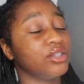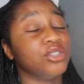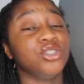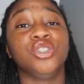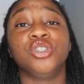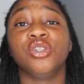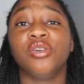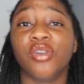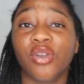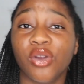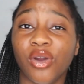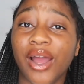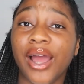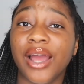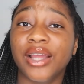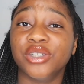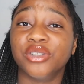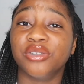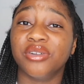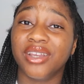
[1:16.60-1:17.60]
during your
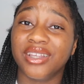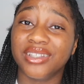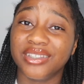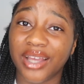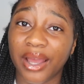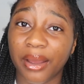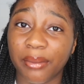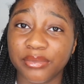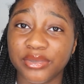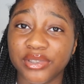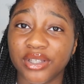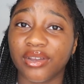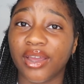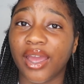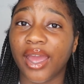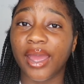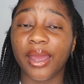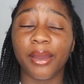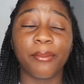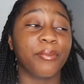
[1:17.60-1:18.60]
actual exams,
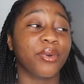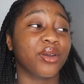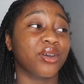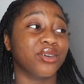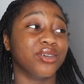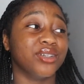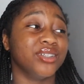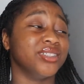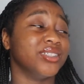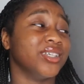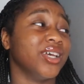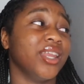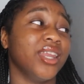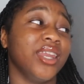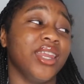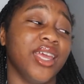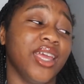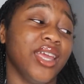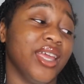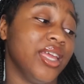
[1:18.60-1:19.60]
okay? Because
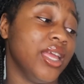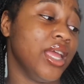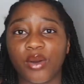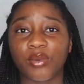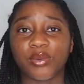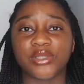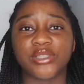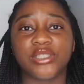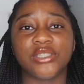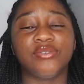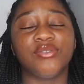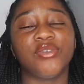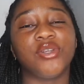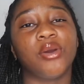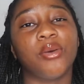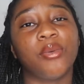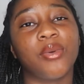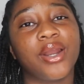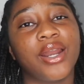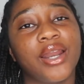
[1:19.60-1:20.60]
honey, where was this
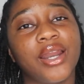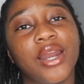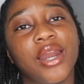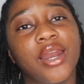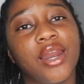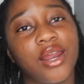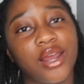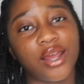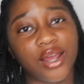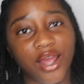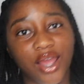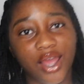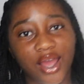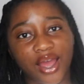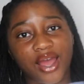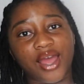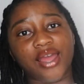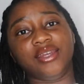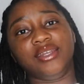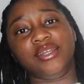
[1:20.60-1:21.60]
video when
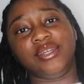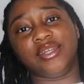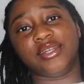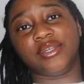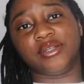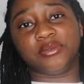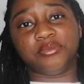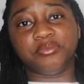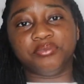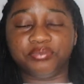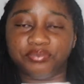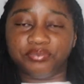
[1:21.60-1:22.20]
I needed it?